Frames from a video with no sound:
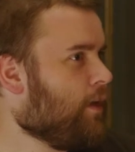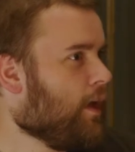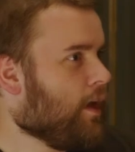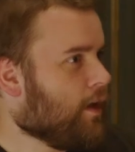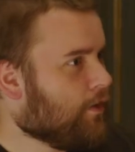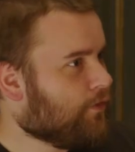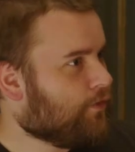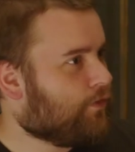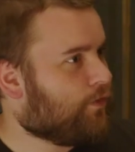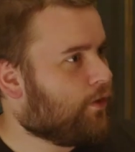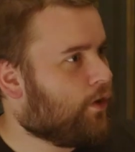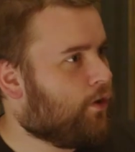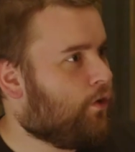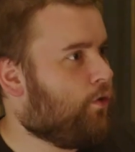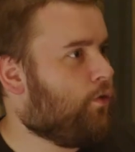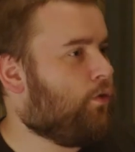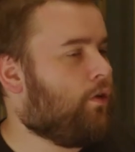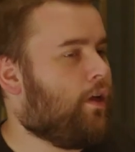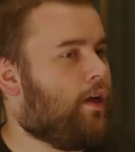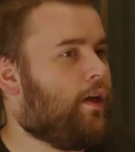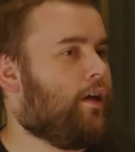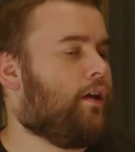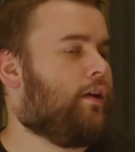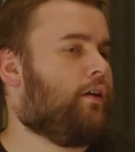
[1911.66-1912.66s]
And so,
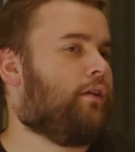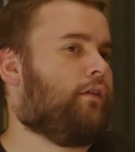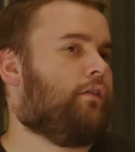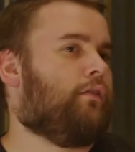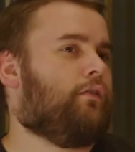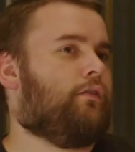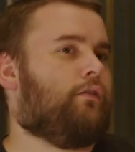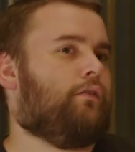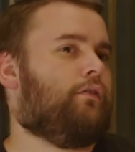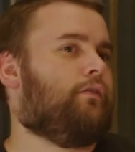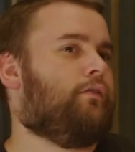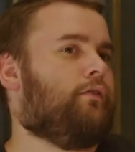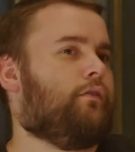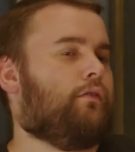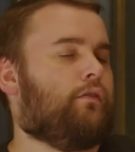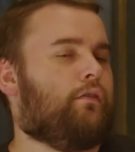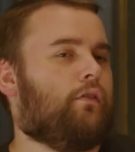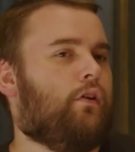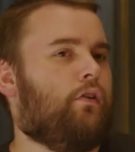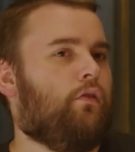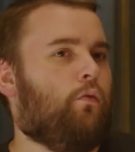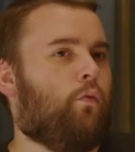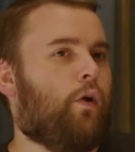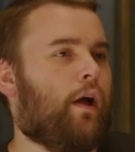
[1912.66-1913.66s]
like,
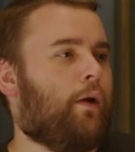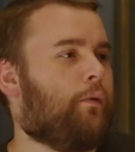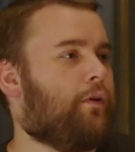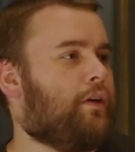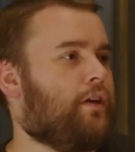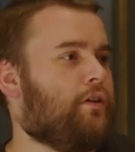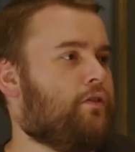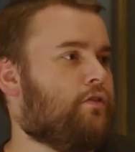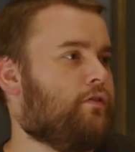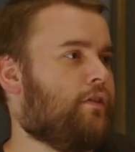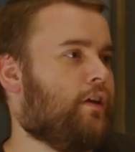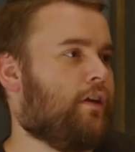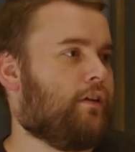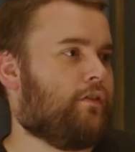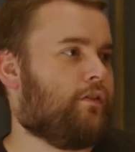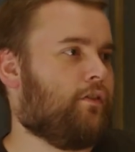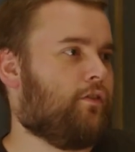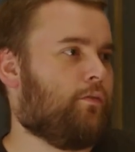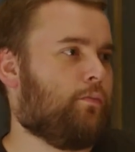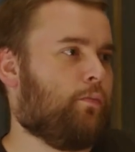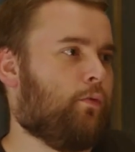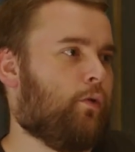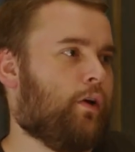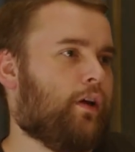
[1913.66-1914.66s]
why would he do that at
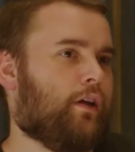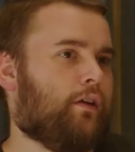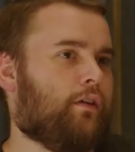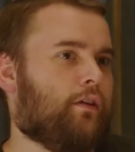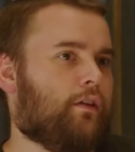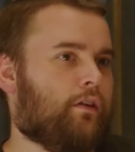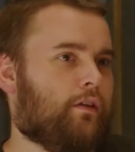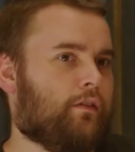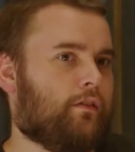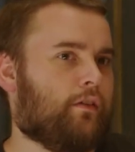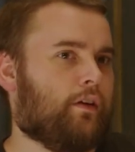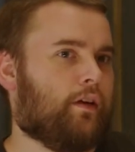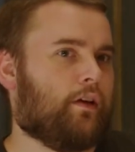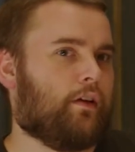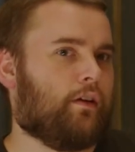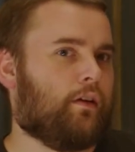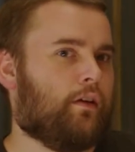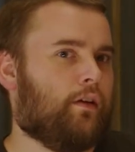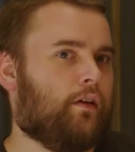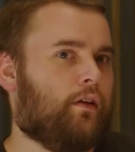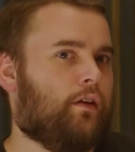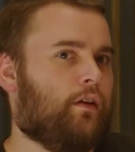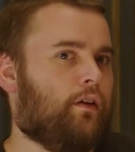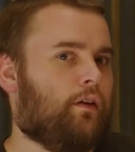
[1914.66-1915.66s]
this point? And it's like,
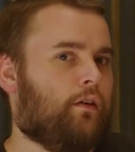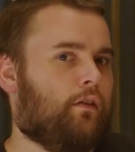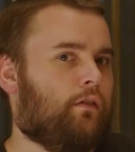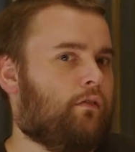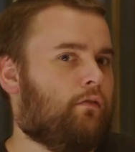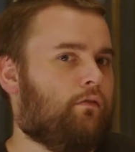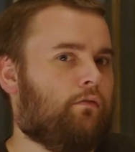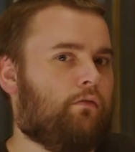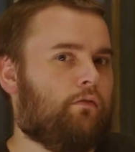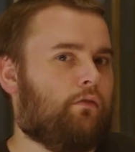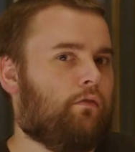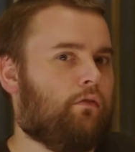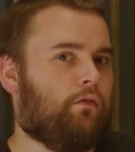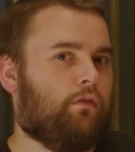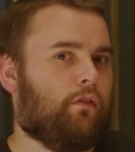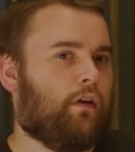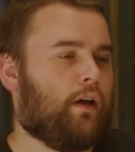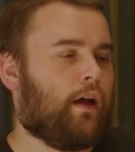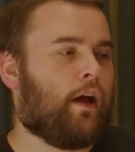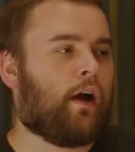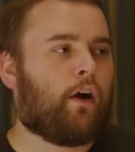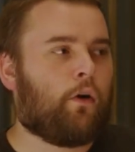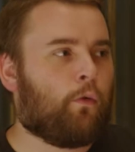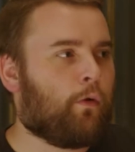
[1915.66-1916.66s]

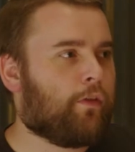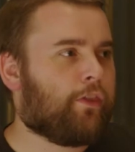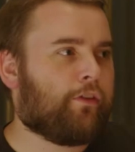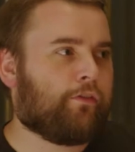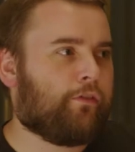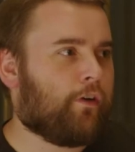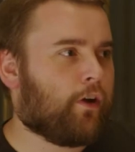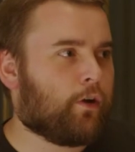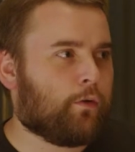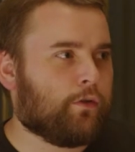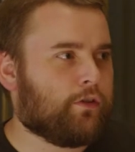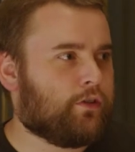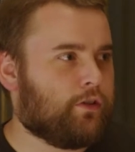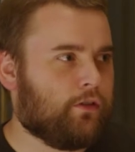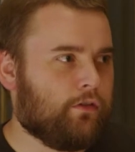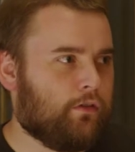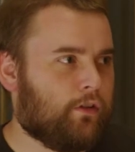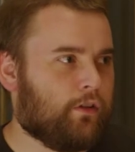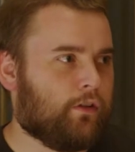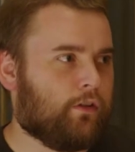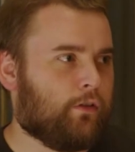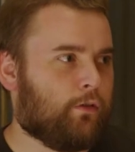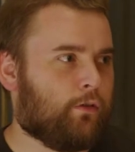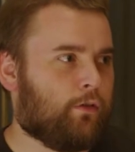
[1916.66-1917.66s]
Al, what the fuck would you
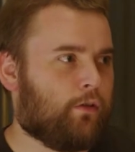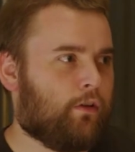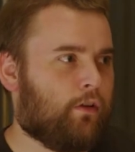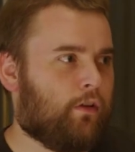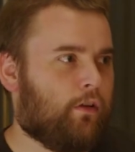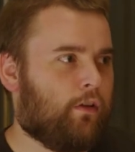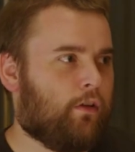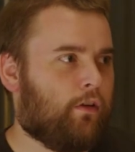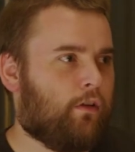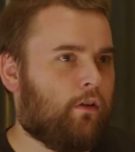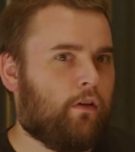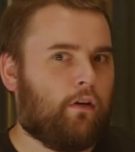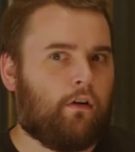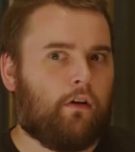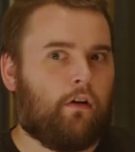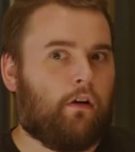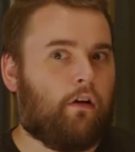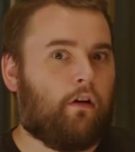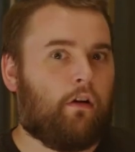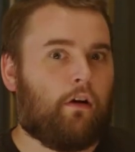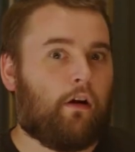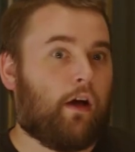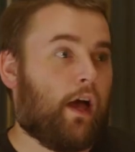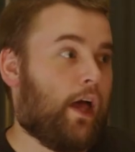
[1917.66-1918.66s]
do?
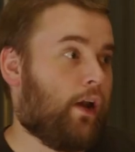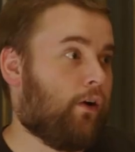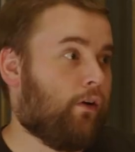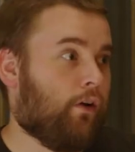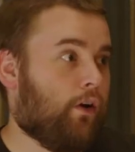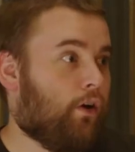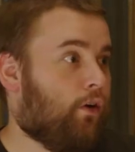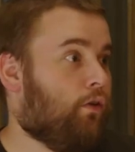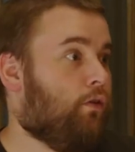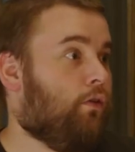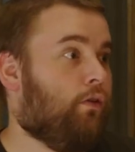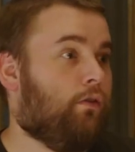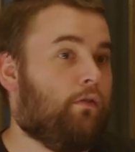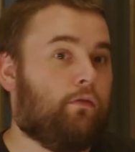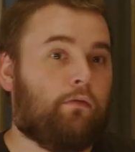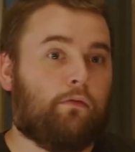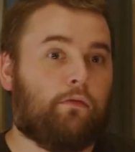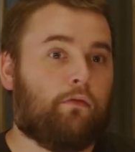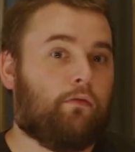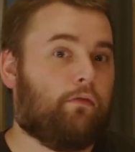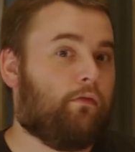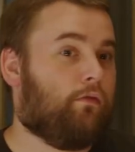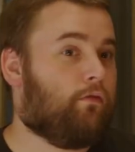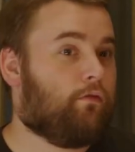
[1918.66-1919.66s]
I don't know,
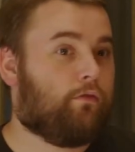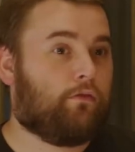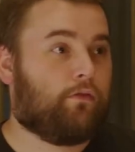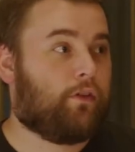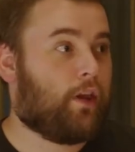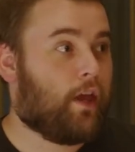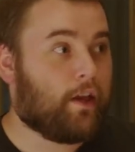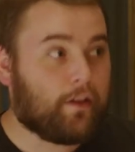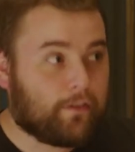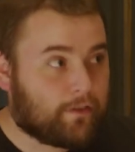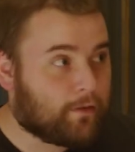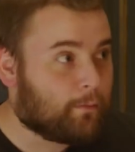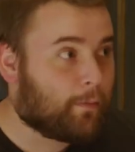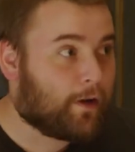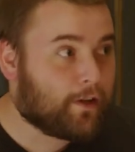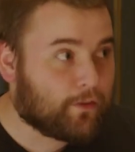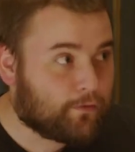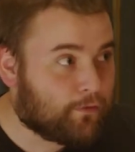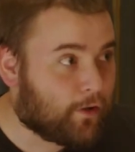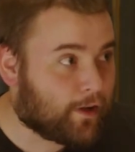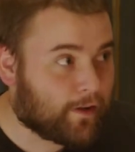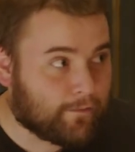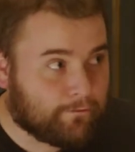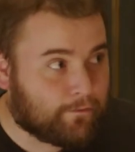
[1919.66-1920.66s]
take
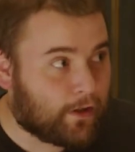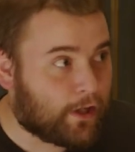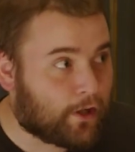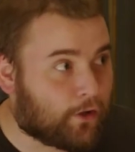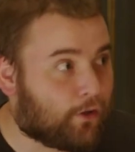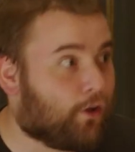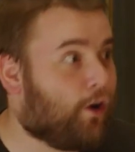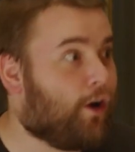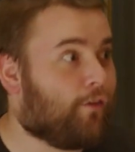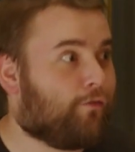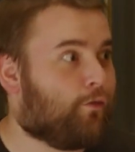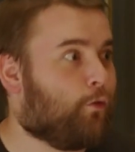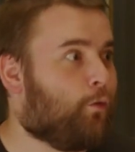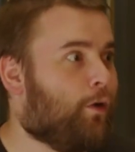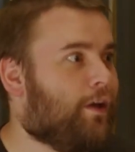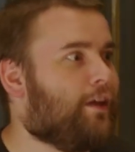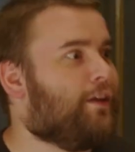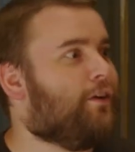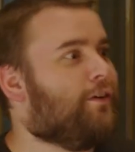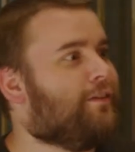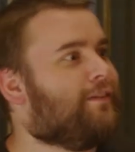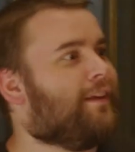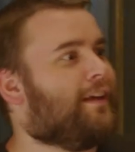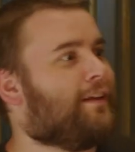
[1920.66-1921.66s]
somebody's fucking finger off or what?
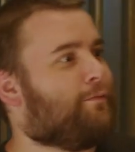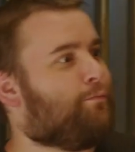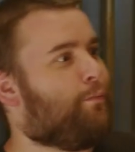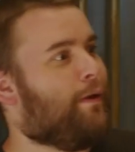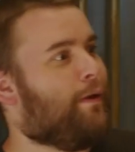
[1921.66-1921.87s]
You know, it's like